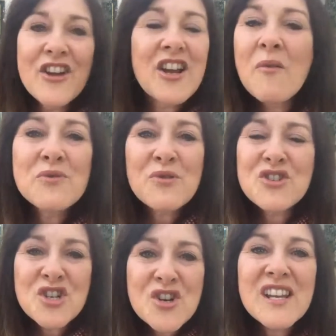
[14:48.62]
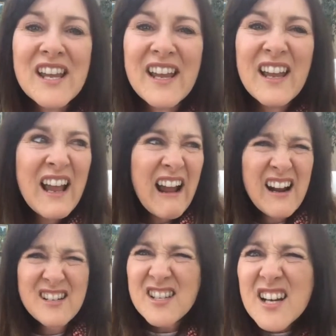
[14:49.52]
that comes with doing it,
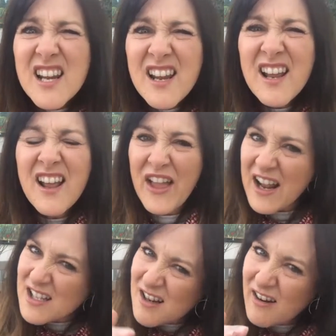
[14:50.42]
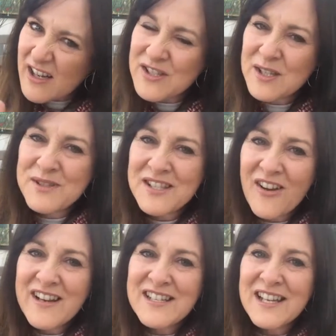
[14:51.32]
actually, that's kind of
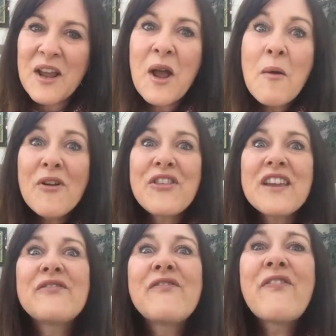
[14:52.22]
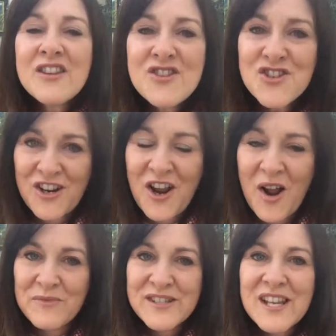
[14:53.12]
subsiding. But the adventure
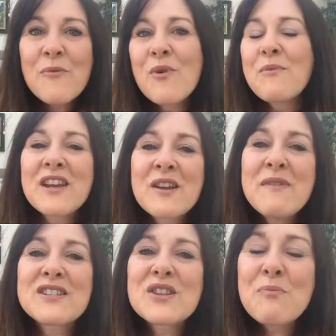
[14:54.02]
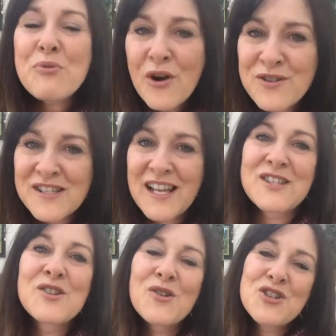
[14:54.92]
comes when we commit to the
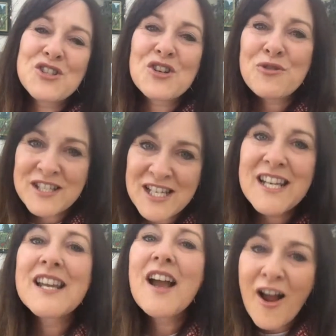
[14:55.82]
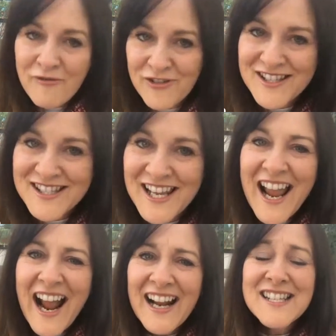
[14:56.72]
process, not just to critiquing others,
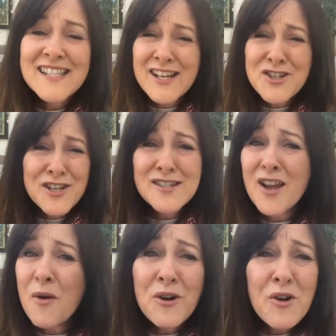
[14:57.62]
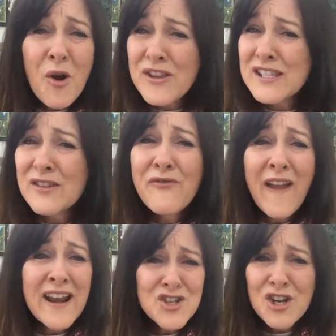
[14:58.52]
and to saying, Jesus, I want to go on this
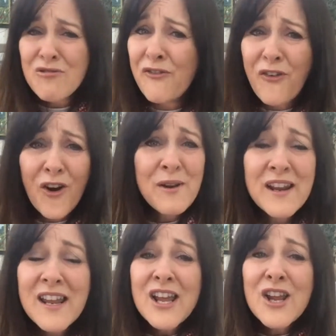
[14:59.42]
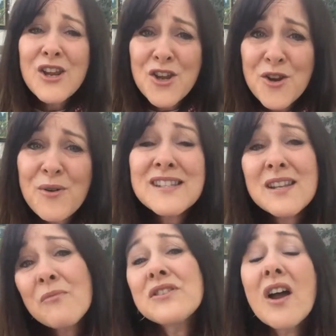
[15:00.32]
adventure of following you. And
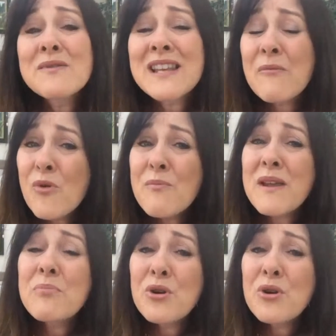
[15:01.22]
sometimes that will mean